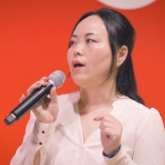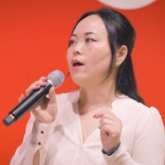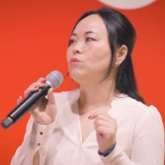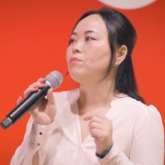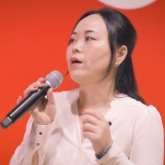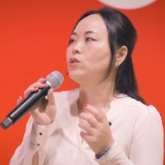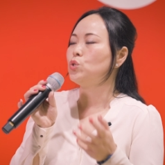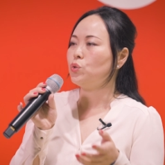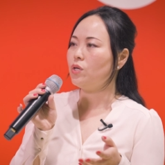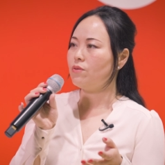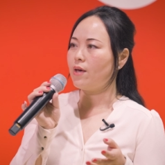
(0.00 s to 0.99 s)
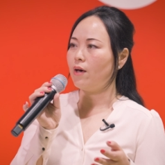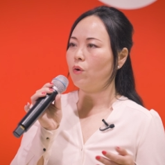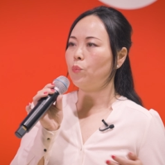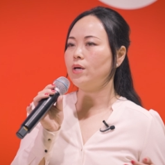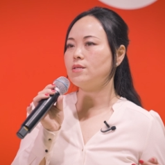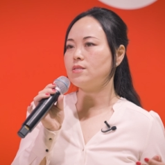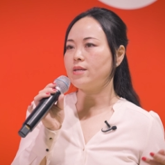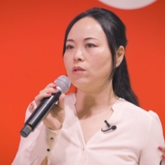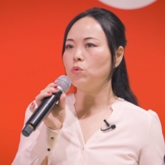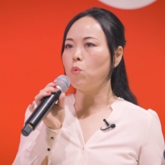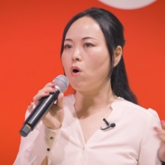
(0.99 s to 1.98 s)
And by doing that, we
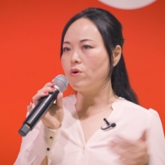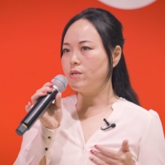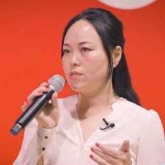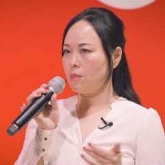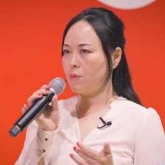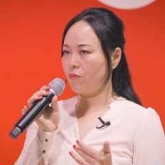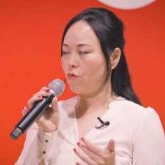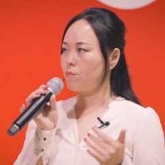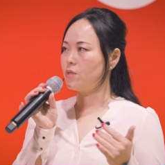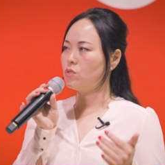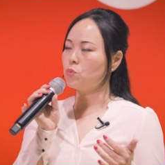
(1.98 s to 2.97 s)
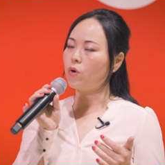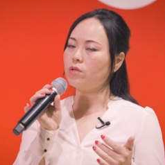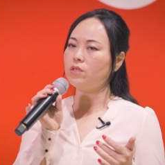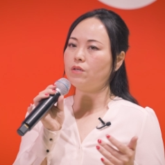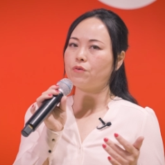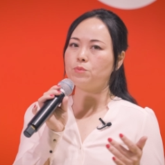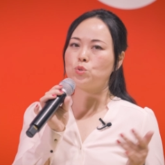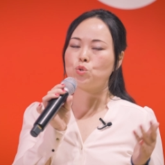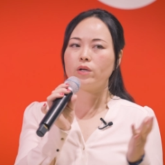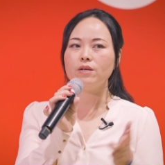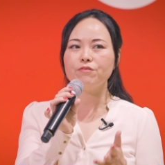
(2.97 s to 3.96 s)
extend warranty, performance warranty from
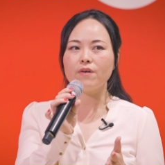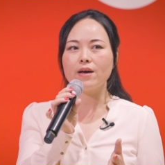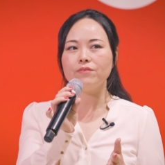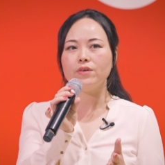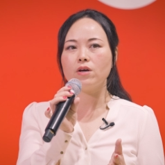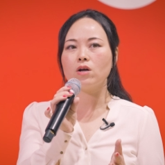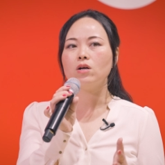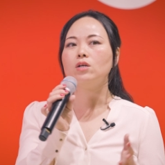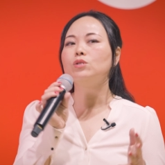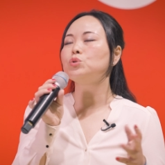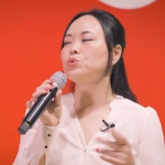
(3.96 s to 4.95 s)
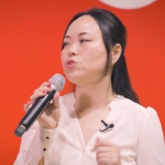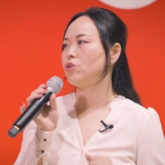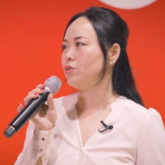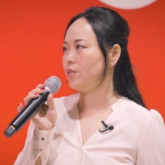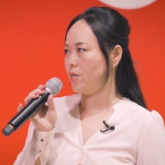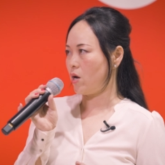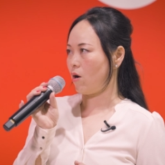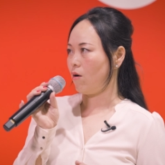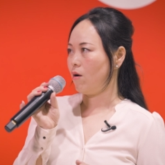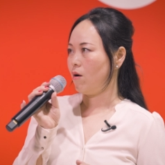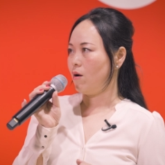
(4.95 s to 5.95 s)
25 year to 30
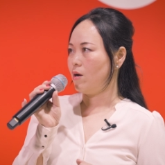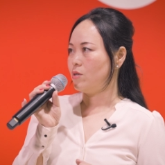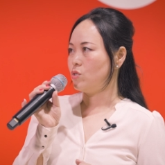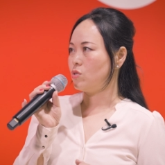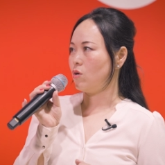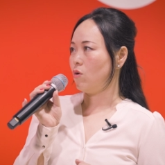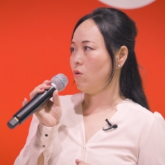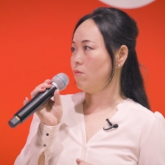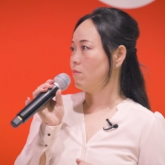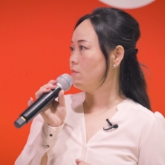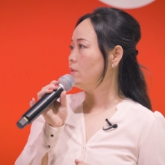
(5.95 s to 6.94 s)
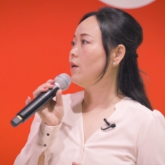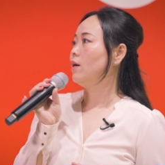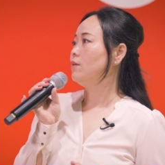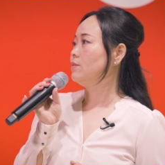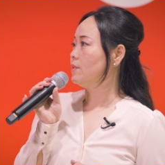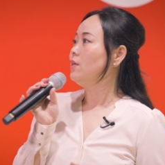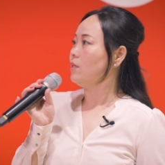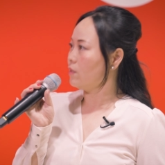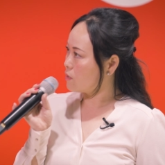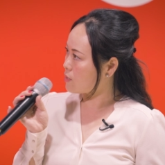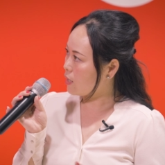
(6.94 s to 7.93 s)
year. That's so incredible. yeah,
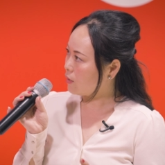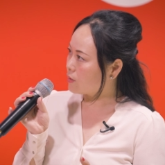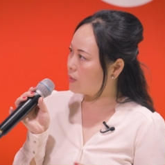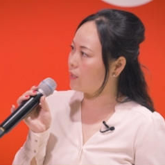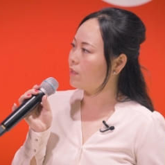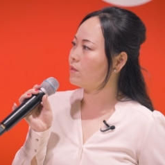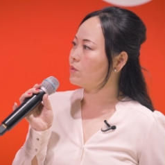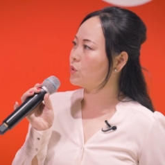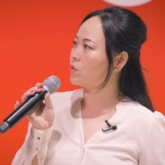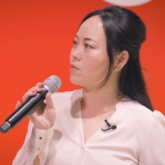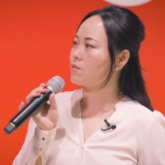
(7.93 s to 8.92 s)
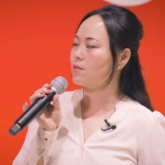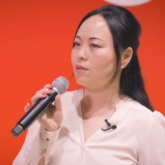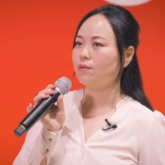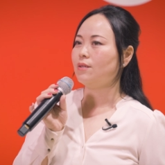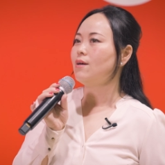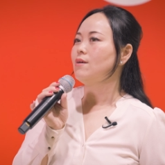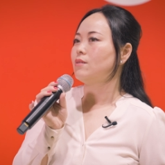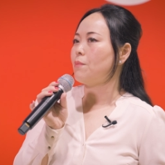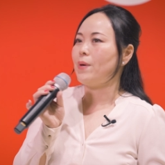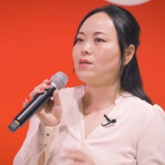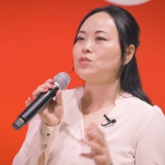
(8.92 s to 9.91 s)
exactly. Awesome. So that's the
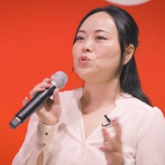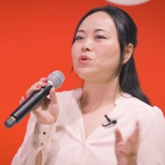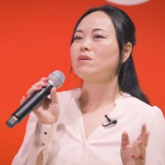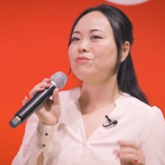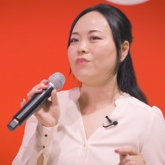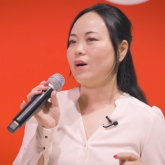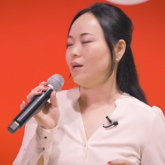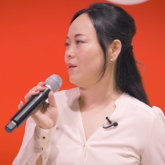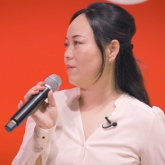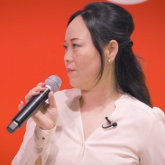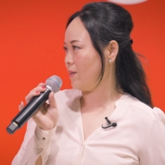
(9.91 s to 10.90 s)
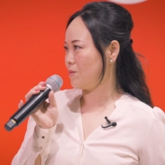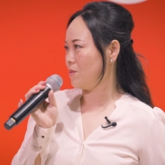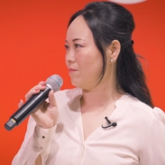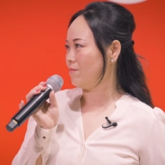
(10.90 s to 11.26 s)
the best you can find, I think,